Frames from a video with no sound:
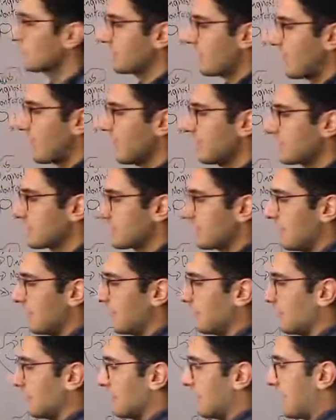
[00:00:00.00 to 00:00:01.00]
at the highest
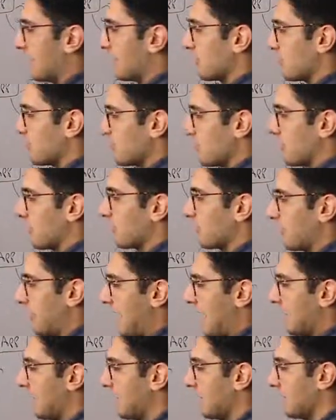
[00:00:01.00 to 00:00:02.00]
level, we'd have a shared
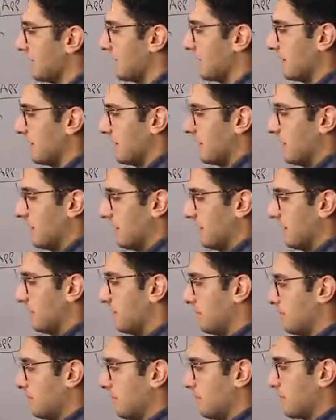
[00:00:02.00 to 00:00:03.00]
backend.
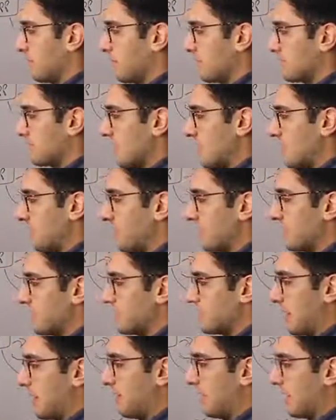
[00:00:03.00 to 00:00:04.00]
For example,
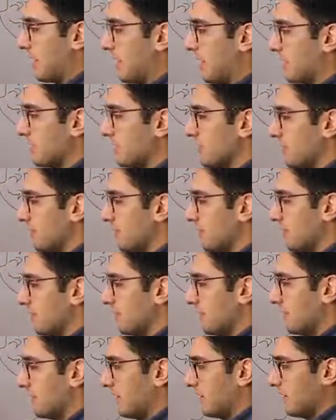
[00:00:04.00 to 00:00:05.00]
this might be console,
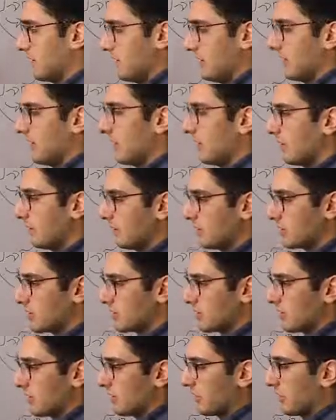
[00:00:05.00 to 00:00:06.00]
which
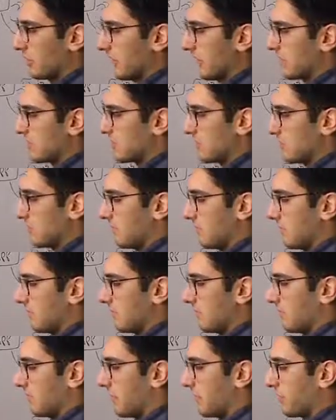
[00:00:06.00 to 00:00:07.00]
internally is
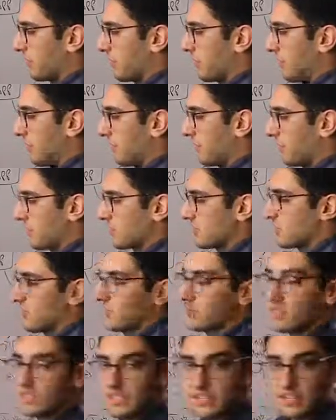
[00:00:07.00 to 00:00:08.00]
3 different
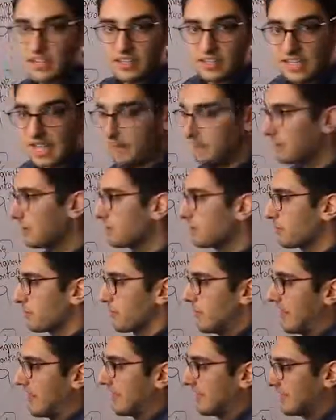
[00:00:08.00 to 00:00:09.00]
servers as an example,
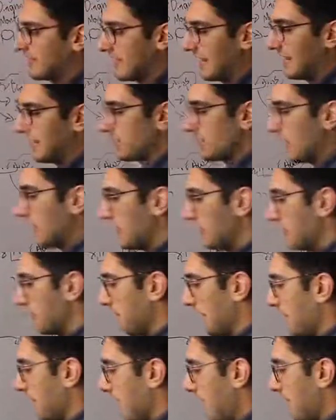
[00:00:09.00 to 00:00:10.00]
providing us HA.
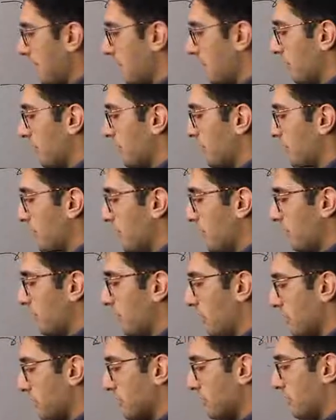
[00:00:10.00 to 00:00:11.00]
And then we'll
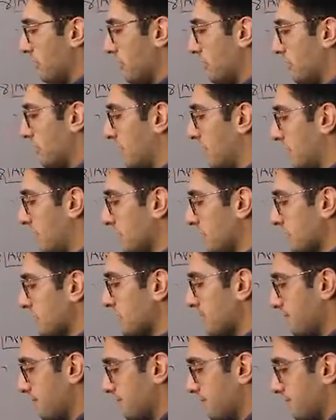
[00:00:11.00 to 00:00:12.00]
run multiple
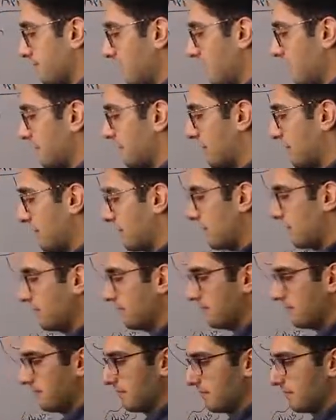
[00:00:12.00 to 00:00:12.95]
vaults in front.